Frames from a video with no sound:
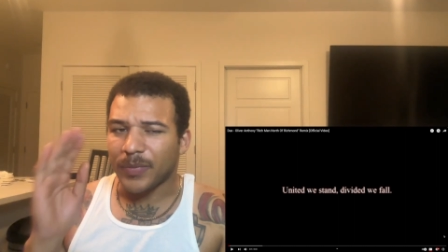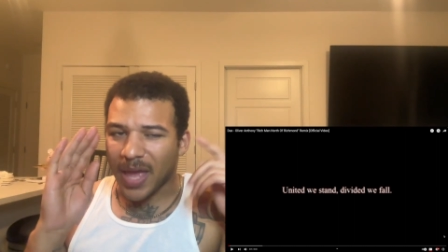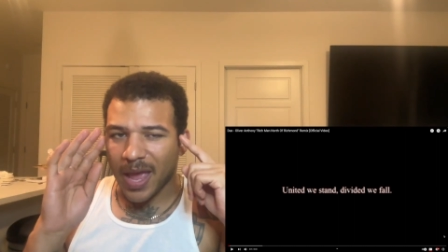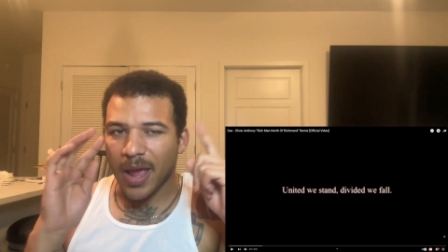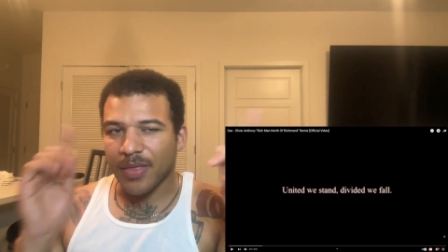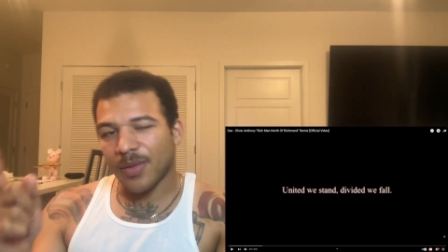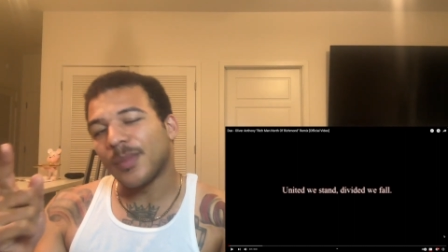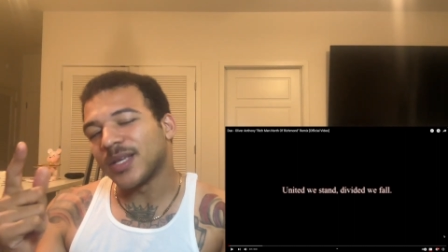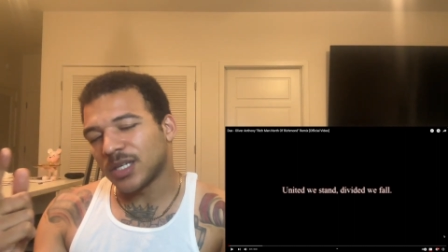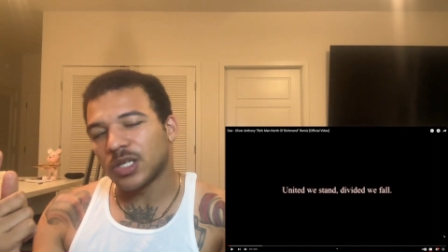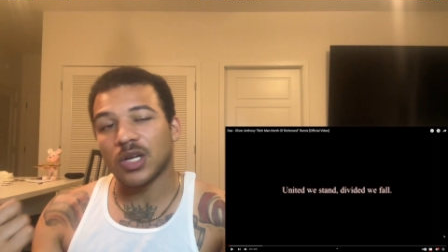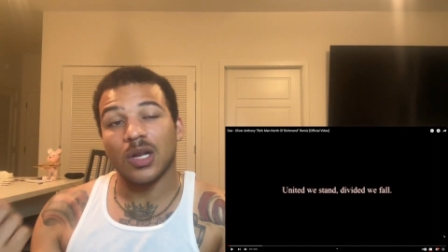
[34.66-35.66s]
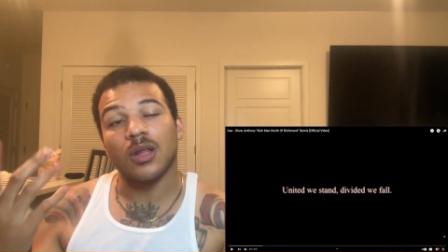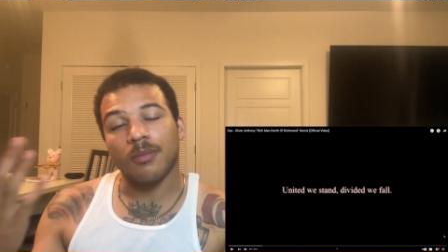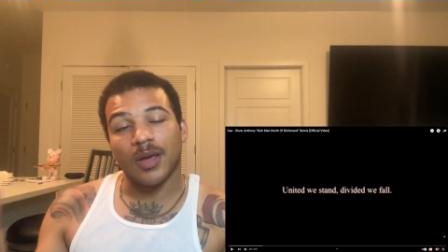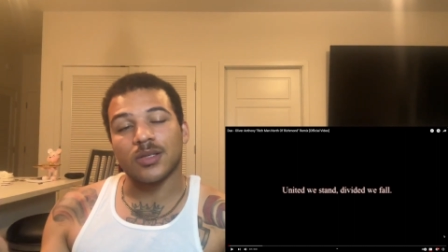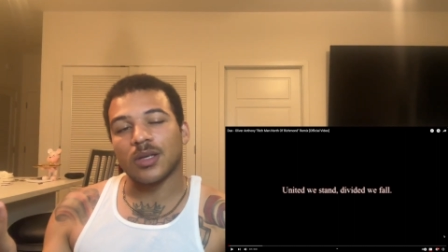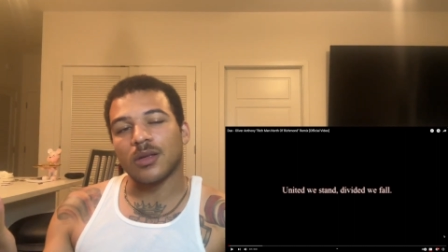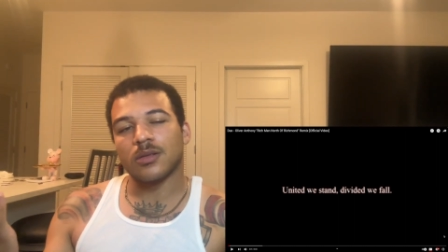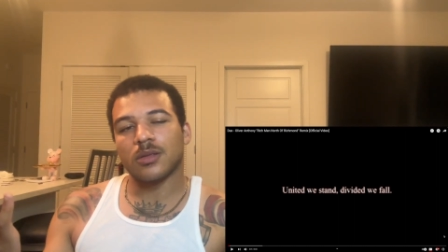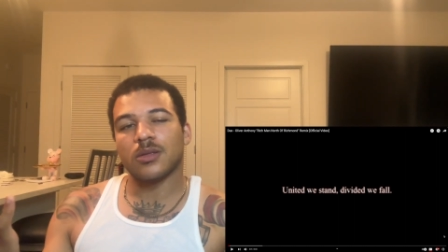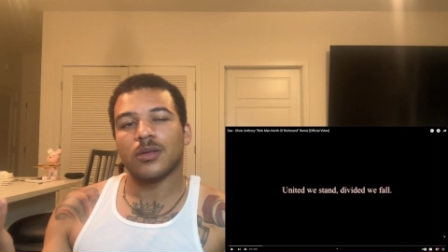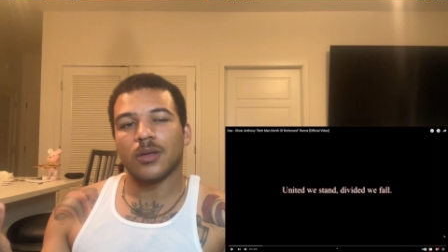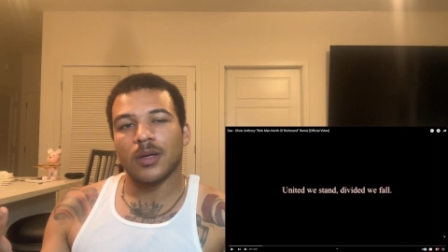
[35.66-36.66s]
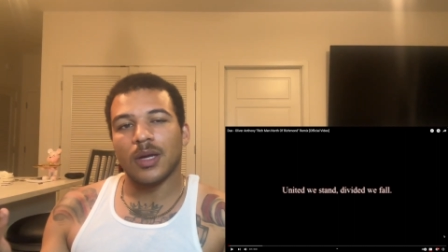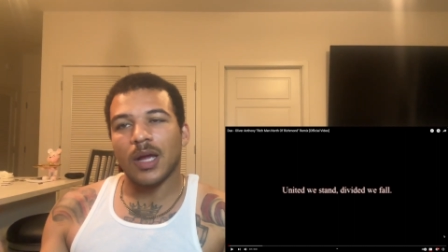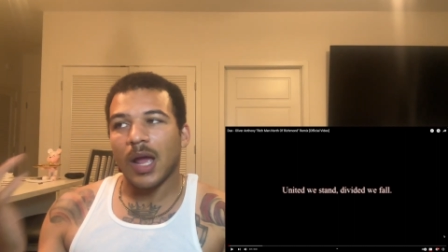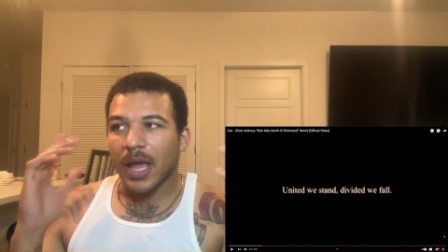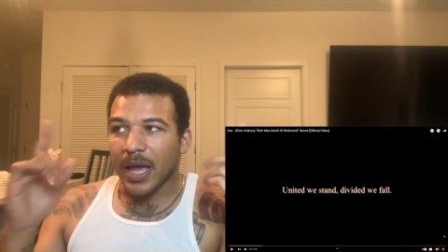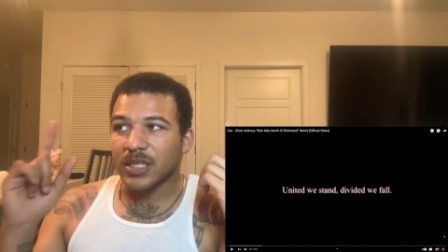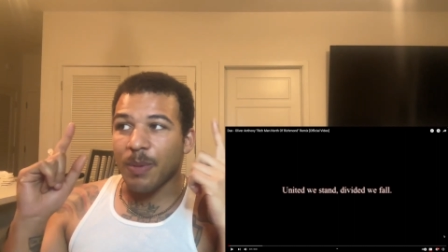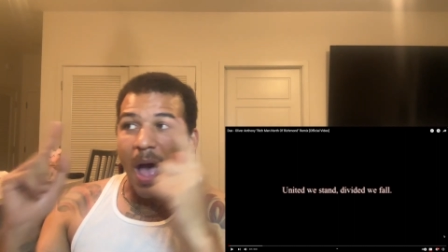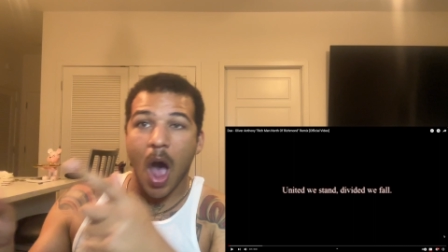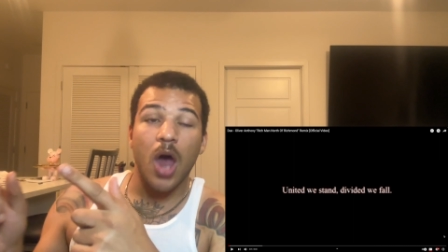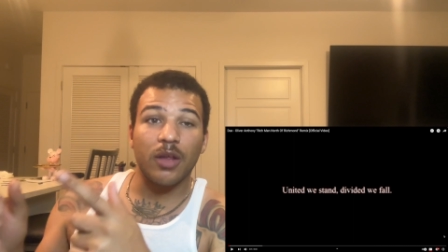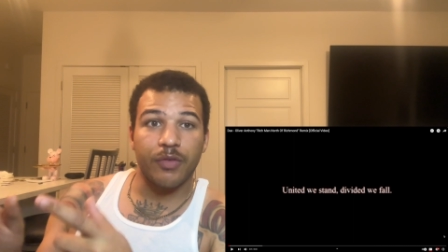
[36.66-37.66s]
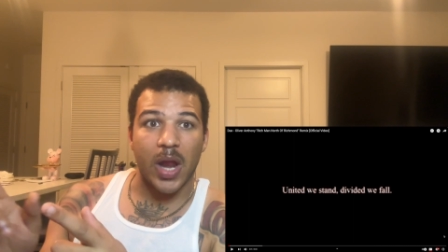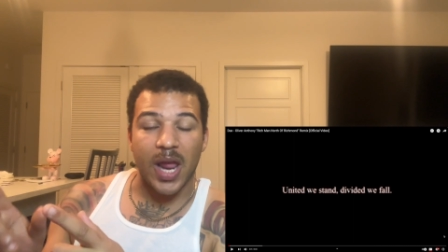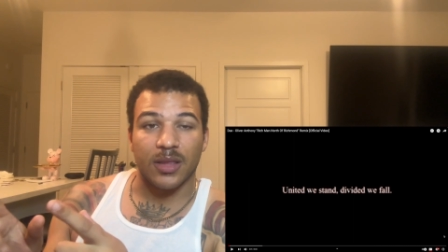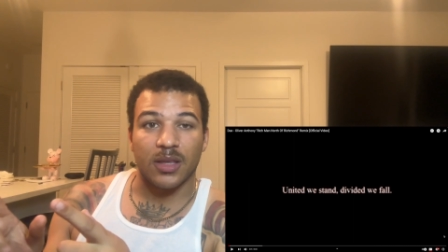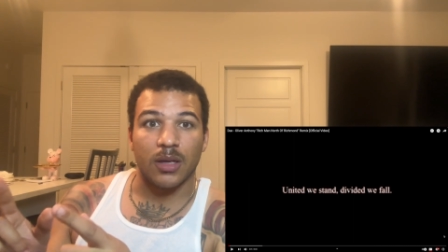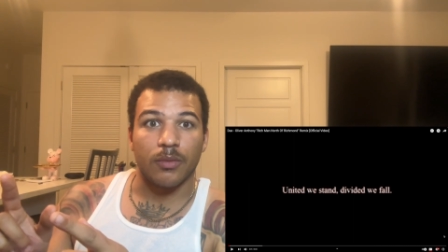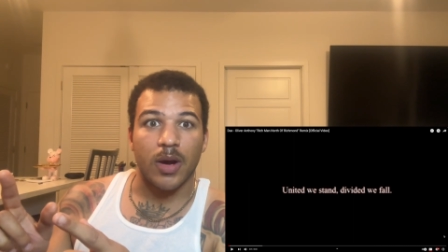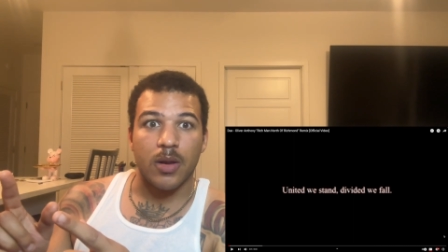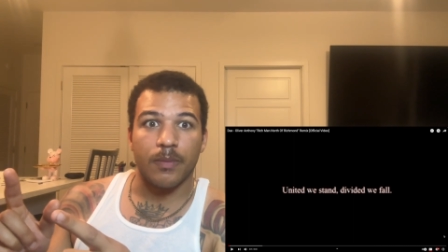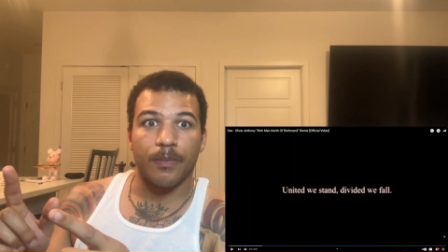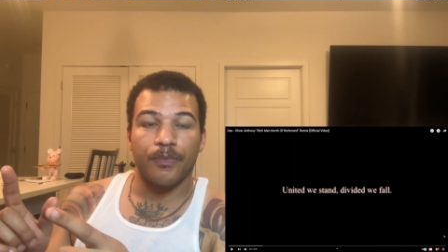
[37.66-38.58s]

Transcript: and the message clearly makes sense. It's by Oliver Anthony, right?